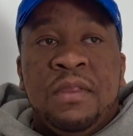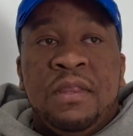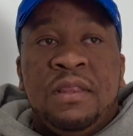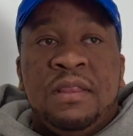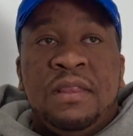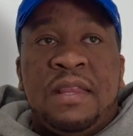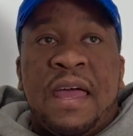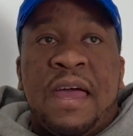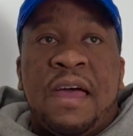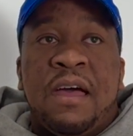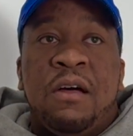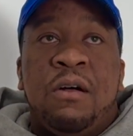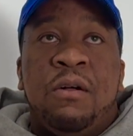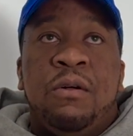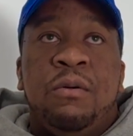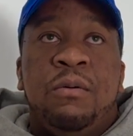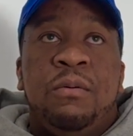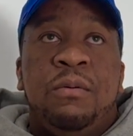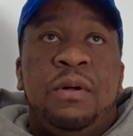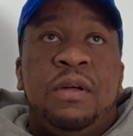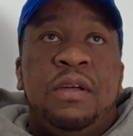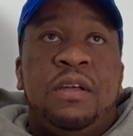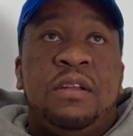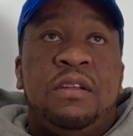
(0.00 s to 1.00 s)

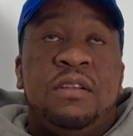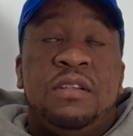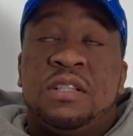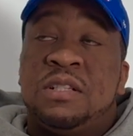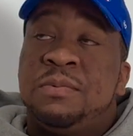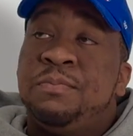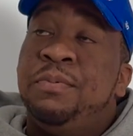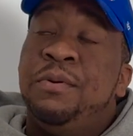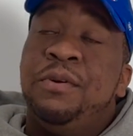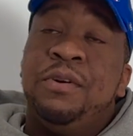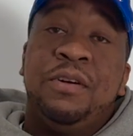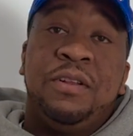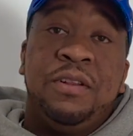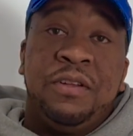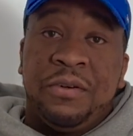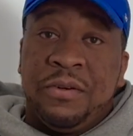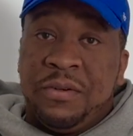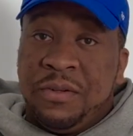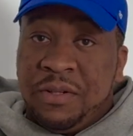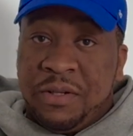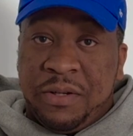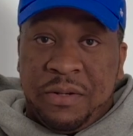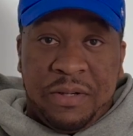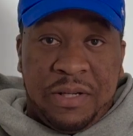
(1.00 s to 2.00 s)
Now, spoiler
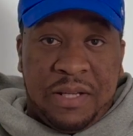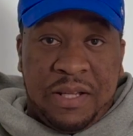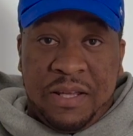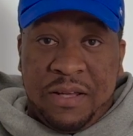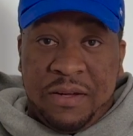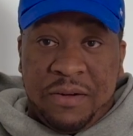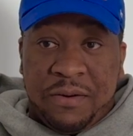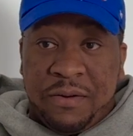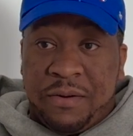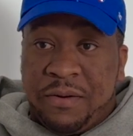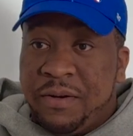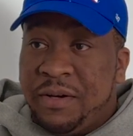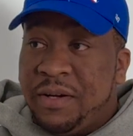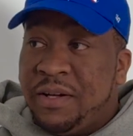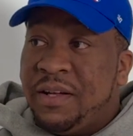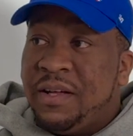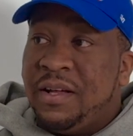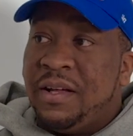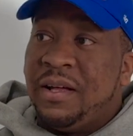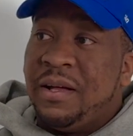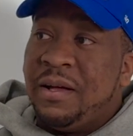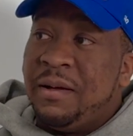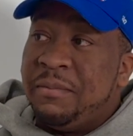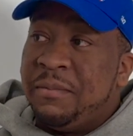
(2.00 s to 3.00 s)
alert here,
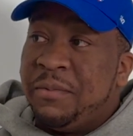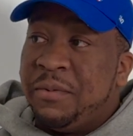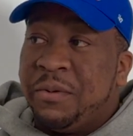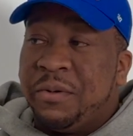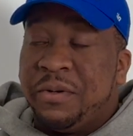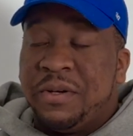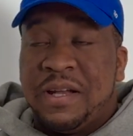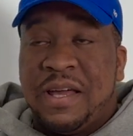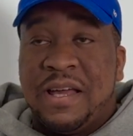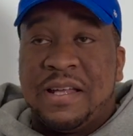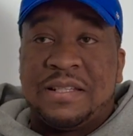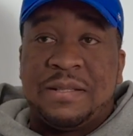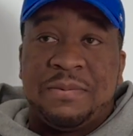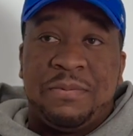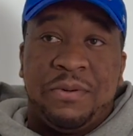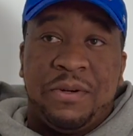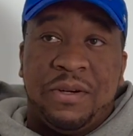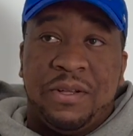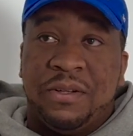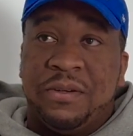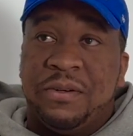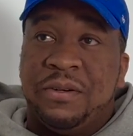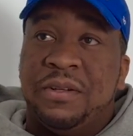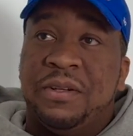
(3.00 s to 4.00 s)
or not
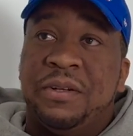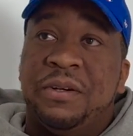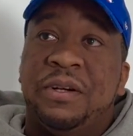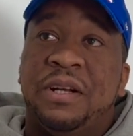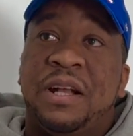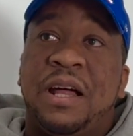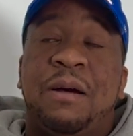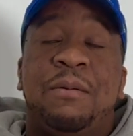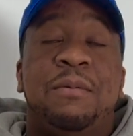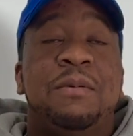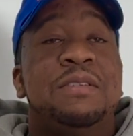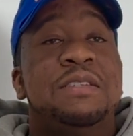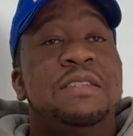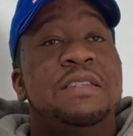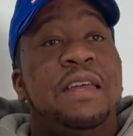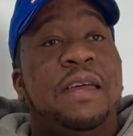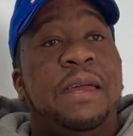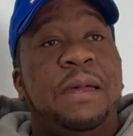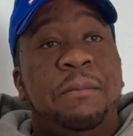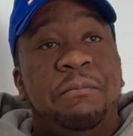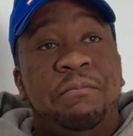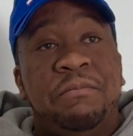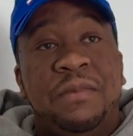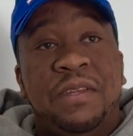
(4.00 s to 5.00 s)
spoiler alert, I will say,
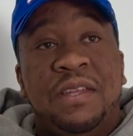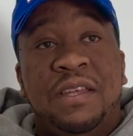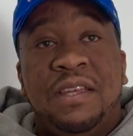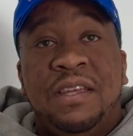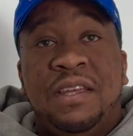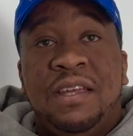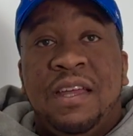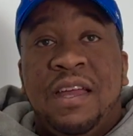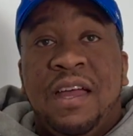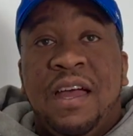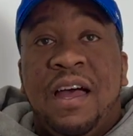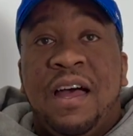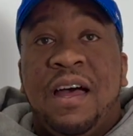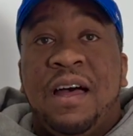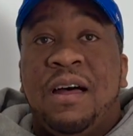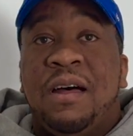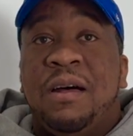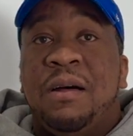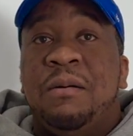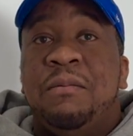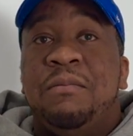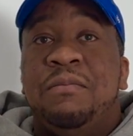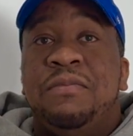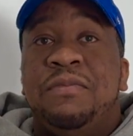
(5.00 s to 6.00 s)

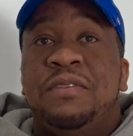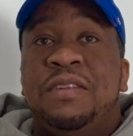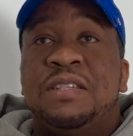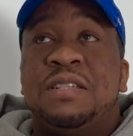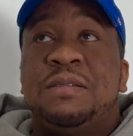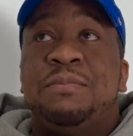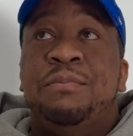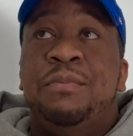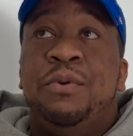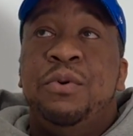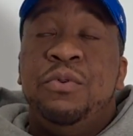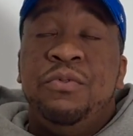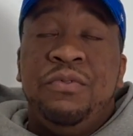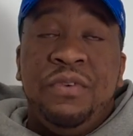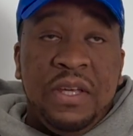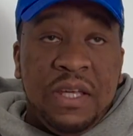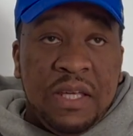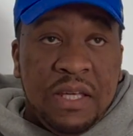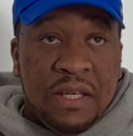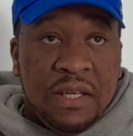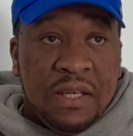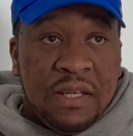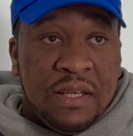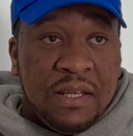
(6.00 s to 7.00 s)
this
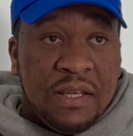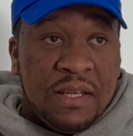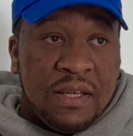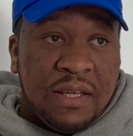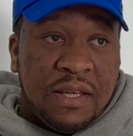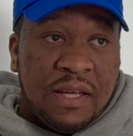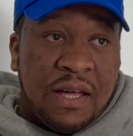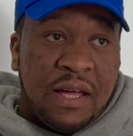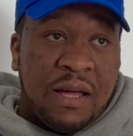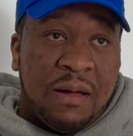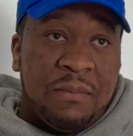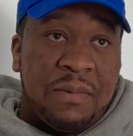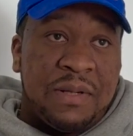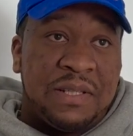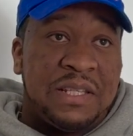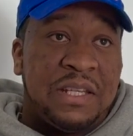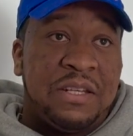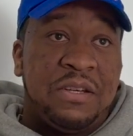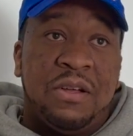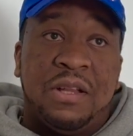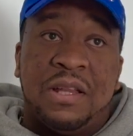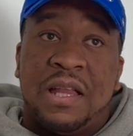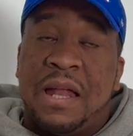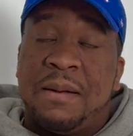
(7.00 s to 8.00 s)
movie, because I
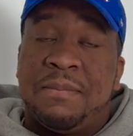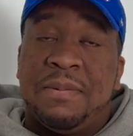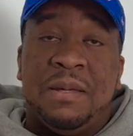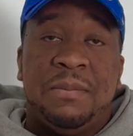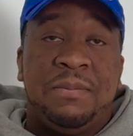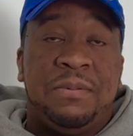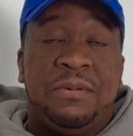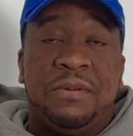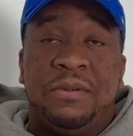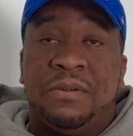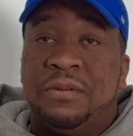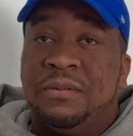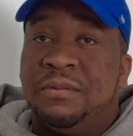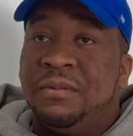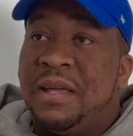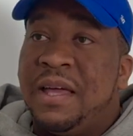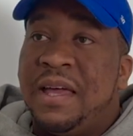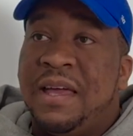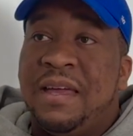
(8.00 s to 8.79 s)
know a lot of people are,